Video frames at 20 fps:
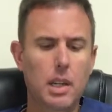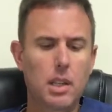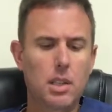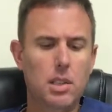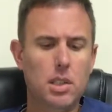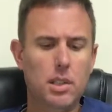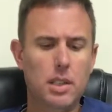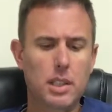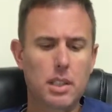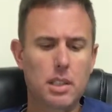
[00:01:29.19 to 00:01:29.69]

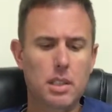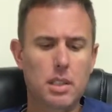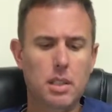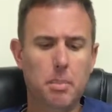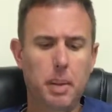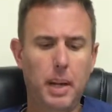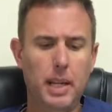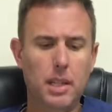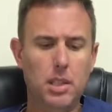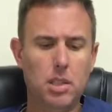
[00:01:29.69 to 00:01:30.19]
So this is a
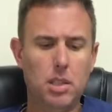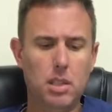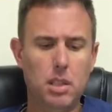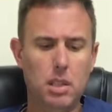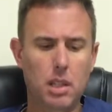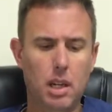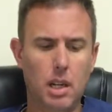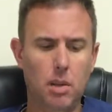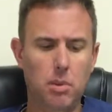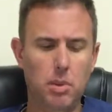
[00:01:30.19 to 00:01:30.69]

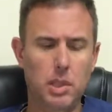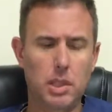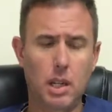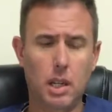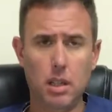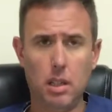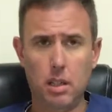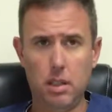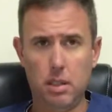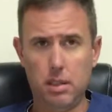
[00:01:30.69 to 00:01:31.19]
patient, we
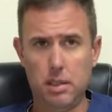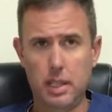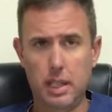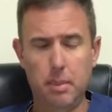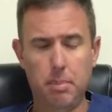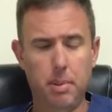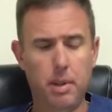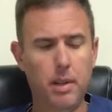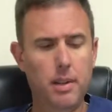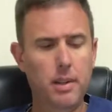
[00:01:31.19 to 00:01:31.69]
dug a little
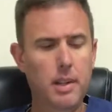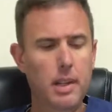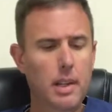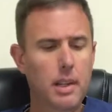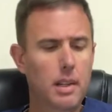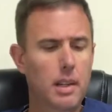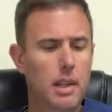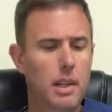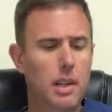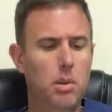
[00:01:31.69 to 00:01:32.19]
deeper
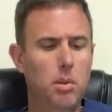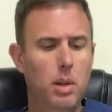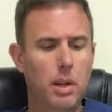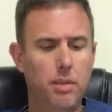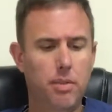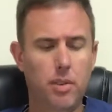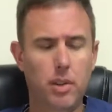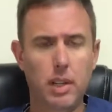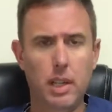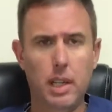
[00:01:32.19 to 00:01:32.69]
and
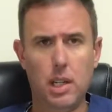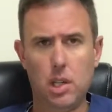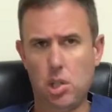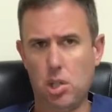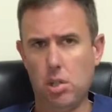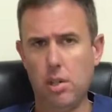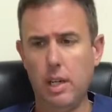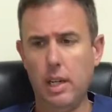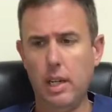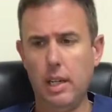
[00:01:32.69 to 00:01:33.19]
went for a
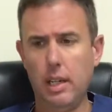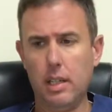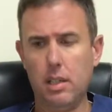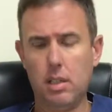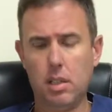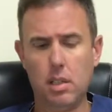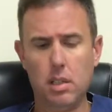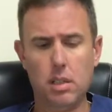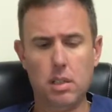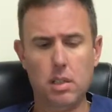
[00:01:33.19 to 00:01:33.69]
history, and it
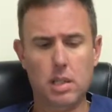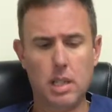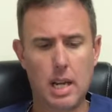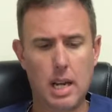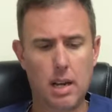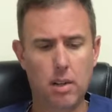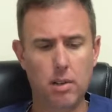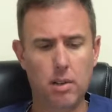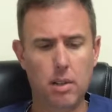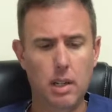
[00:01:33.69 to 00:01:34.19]
turns
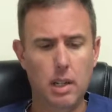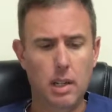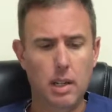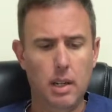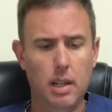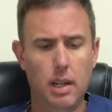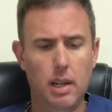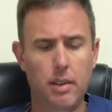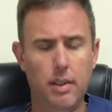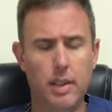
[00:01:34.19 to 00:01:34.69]
out
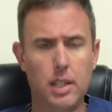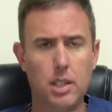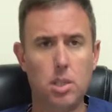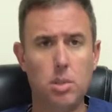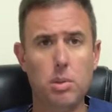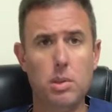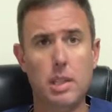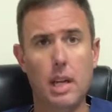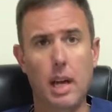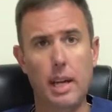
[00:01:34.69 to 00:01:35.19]
that she
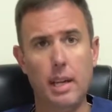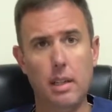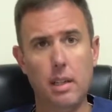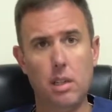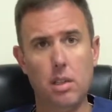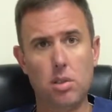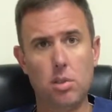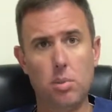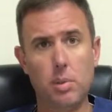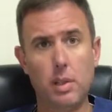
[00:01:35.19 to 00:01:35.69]
was
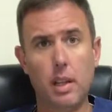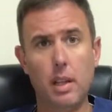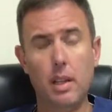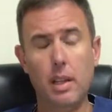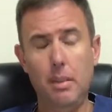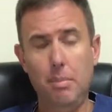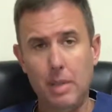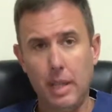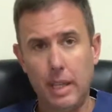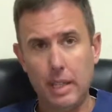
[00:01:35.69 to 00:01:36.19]
diagnosed with a
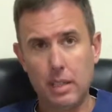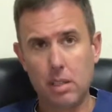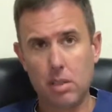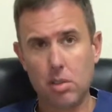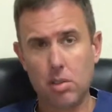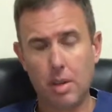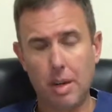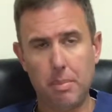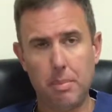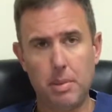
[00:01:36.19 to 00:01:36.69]
limb length
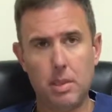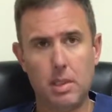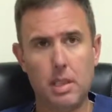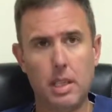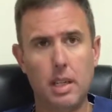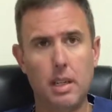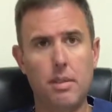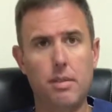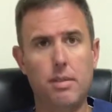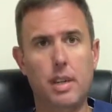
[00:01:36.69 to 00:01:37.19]

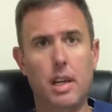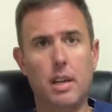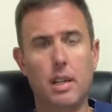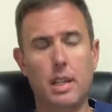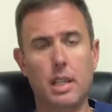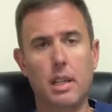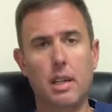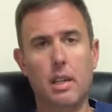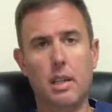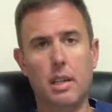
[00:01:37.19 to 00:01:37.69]
discrepancy at a
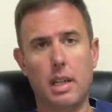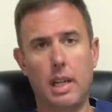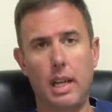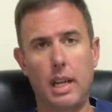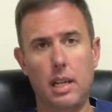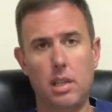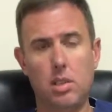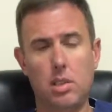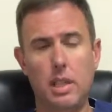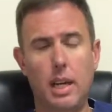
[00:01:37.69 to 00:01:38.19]
very young
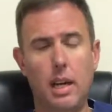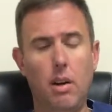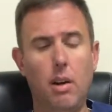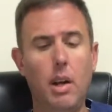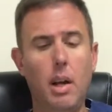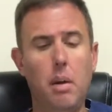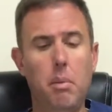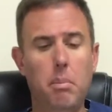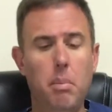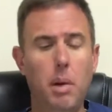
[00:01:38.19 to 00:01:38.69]
age. Now,
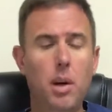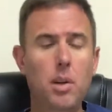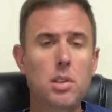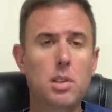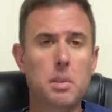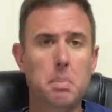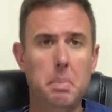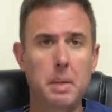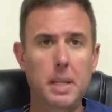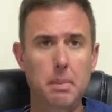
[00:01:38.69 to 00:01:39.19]

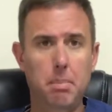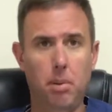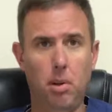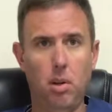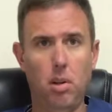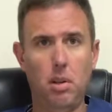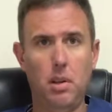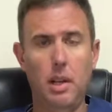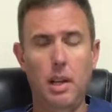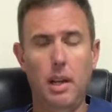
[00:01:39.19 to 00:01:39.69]
most
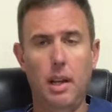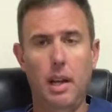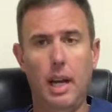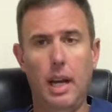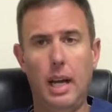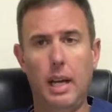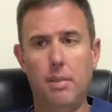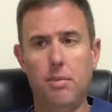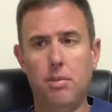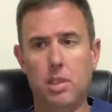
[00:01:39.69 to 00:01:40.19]
people
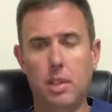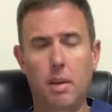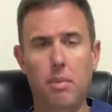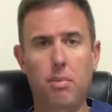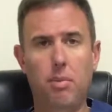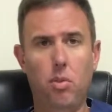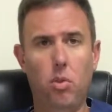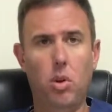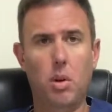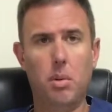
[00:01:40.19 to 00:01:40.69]
have
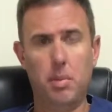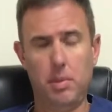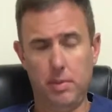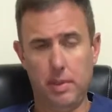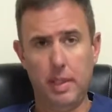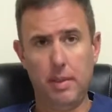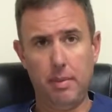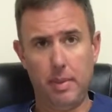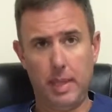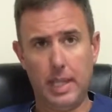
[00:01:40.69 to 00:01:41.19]
some form of
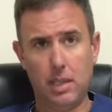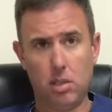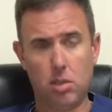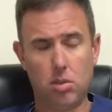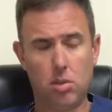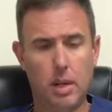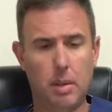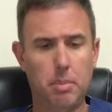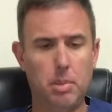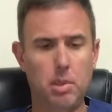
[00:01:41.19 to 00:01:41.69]
limb length
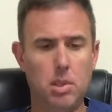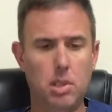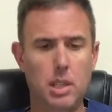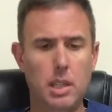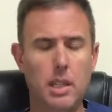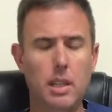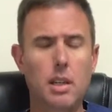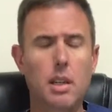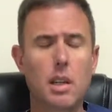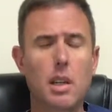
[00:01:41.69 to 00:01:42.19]

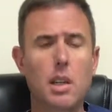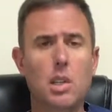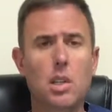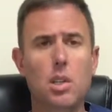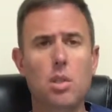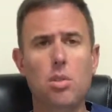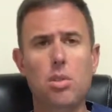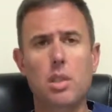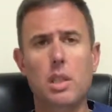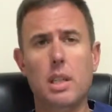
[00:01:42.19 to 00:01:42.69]
discrepancy.
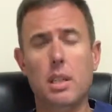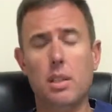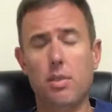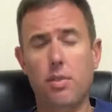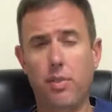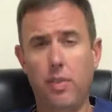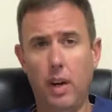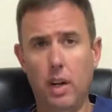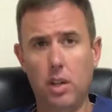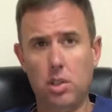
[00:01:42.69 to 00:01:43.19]
Usually it's
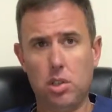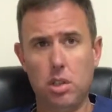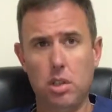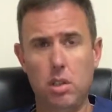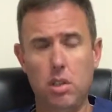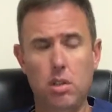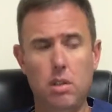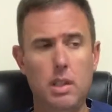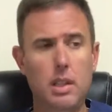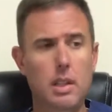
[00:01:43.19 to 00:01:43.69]

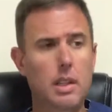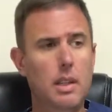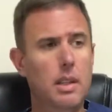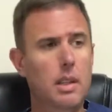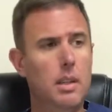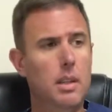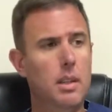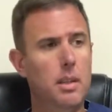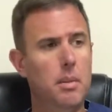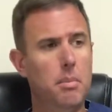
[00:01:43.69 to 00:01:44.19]
functional,
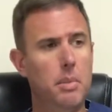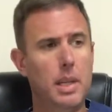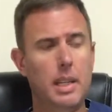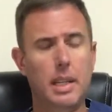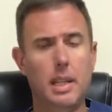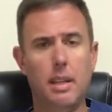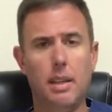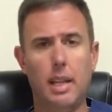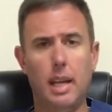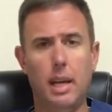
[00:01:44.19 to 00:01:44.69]

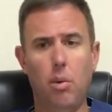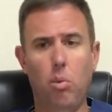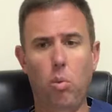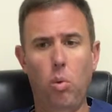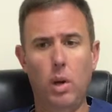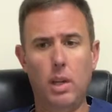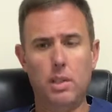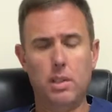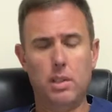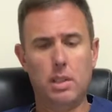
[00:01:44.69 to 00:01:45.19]
meaning that
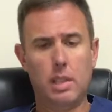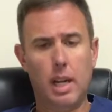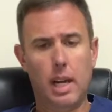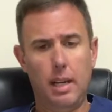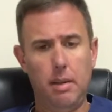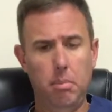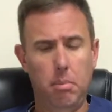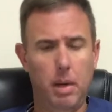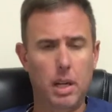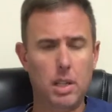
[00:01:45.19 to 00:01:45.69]
one
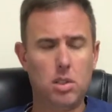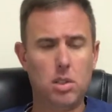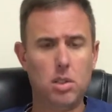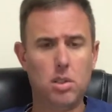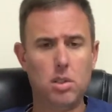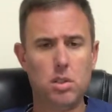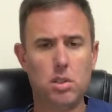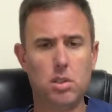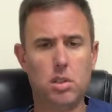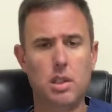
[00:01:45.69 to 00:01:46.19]
side
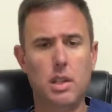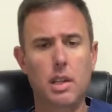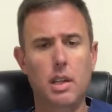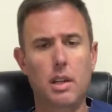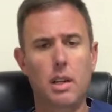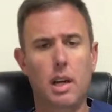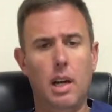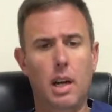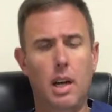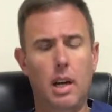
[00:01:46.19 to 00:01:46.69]
muscles
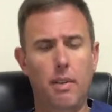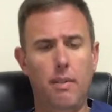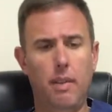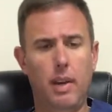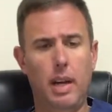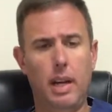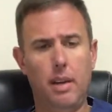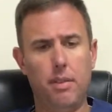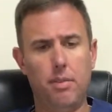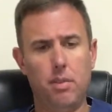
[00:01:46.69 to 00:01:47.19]

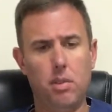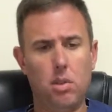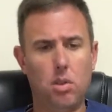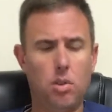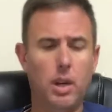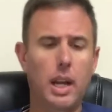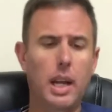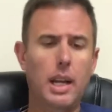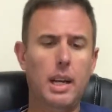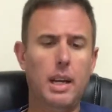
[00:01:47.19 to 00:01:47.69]
have
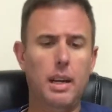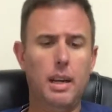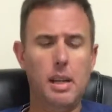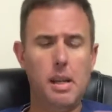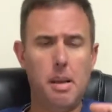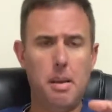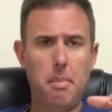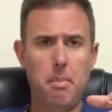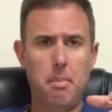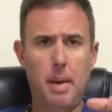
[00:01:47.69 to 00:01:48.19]
created an
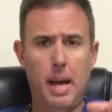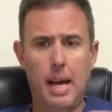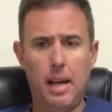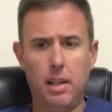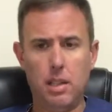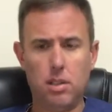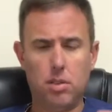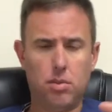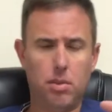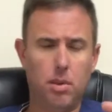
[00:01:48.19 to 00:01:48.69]

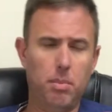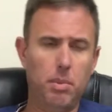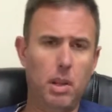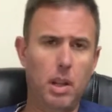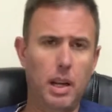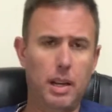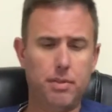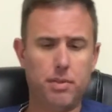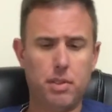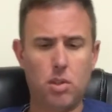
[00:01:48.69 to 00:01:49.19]
imbalance from
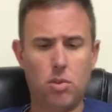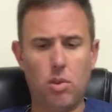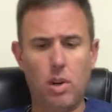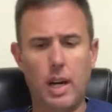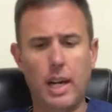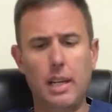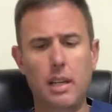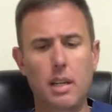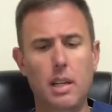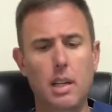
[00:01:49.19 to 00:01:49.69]
left to
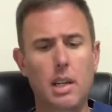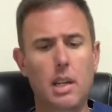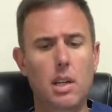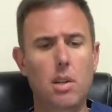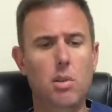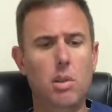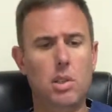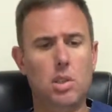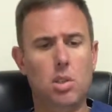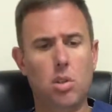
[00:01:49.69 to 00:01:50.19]
right,
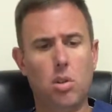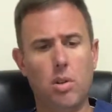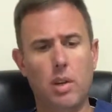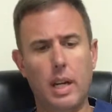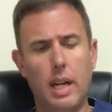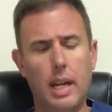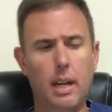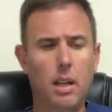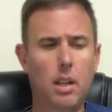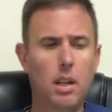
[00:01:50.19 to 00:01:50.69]
which
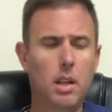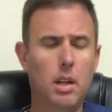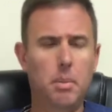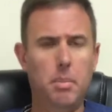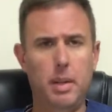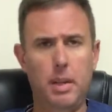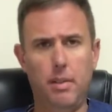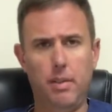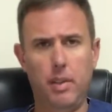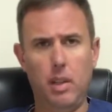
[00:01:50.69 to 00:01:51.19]
create a little
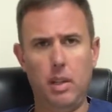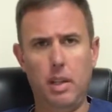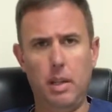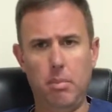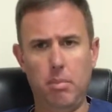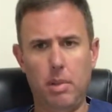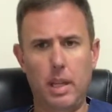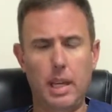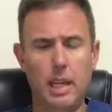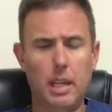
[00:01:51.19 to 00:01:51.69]
bit of a
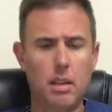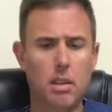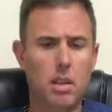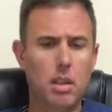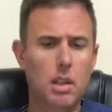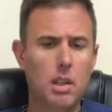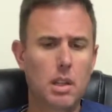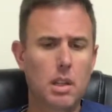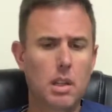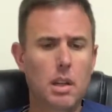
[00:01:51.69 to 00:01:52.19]
limb length.
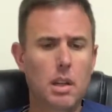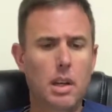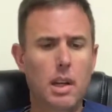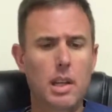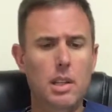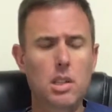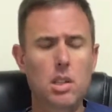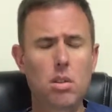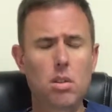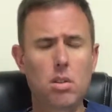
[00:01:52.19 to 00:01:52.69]

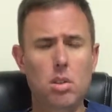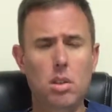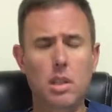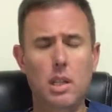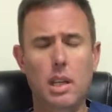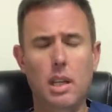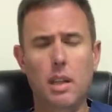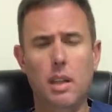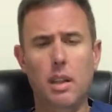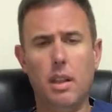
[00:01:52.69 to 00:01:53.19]
And
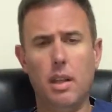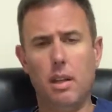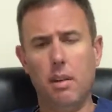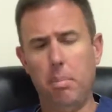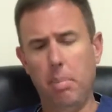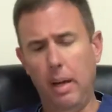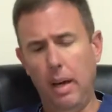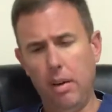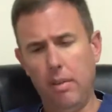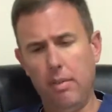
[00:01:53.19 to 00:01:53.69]
usually the
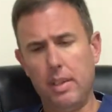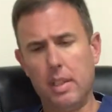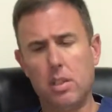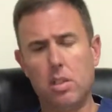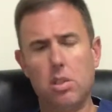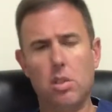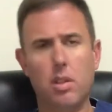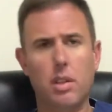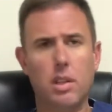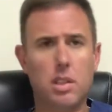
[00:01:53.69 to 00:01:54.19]

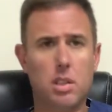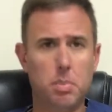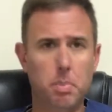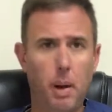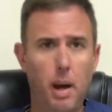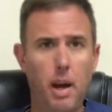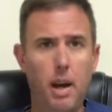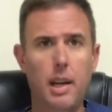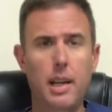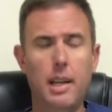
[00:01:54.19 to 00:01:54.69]
pelvis or the
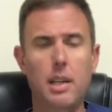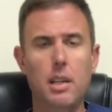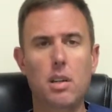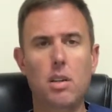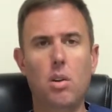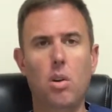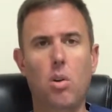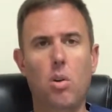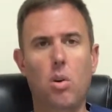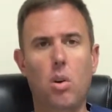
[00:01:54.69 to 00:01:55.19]

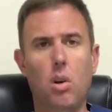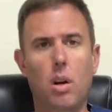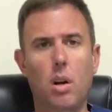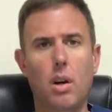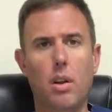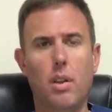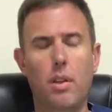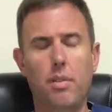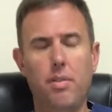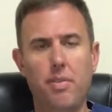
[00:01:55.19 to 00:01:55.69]
spine
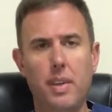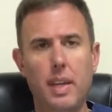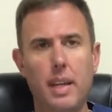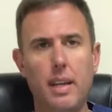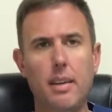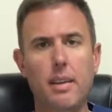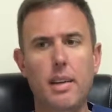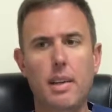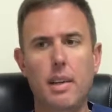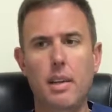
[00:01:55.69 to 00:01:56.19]
or the
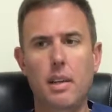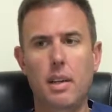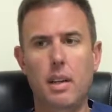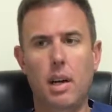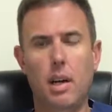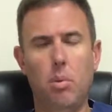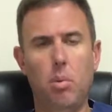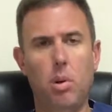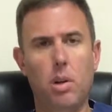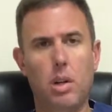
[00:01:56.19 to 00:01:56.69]
feet
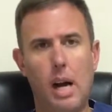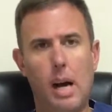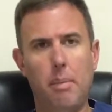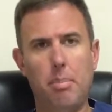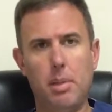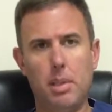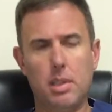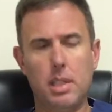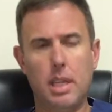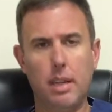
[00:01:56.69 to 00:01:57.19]
will
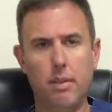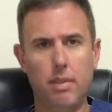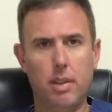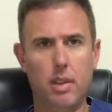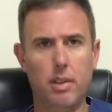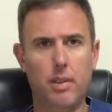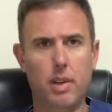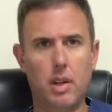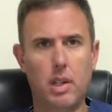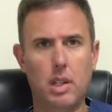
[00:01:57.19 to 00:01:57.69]
compensate for
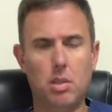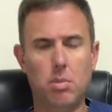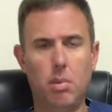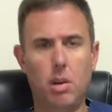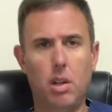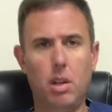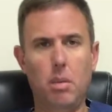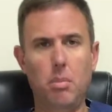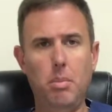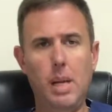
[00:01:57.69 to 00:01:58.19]
the very
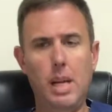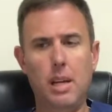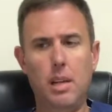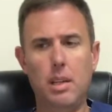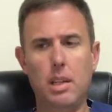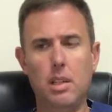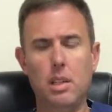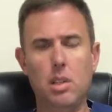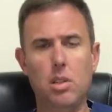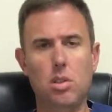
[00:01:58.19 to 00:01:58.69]
small
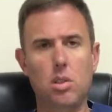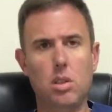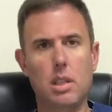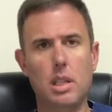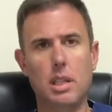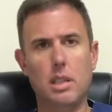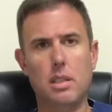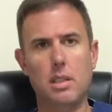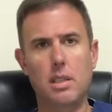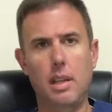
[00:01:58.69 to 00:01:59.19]
amount, and
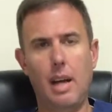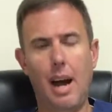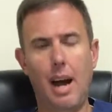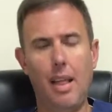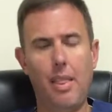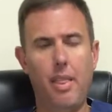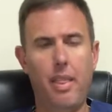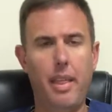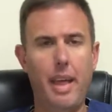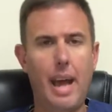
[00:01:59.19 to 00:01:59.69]
usually it's
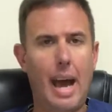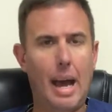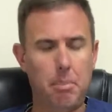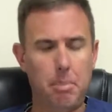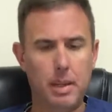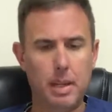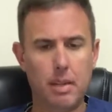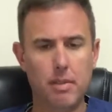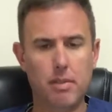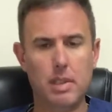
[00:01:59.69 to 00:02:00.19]
not that
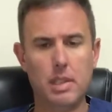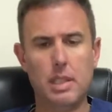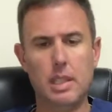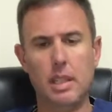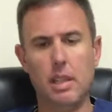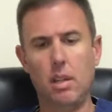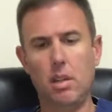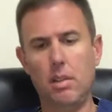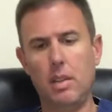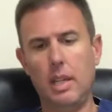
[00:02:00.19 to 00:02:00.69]
big of a deal.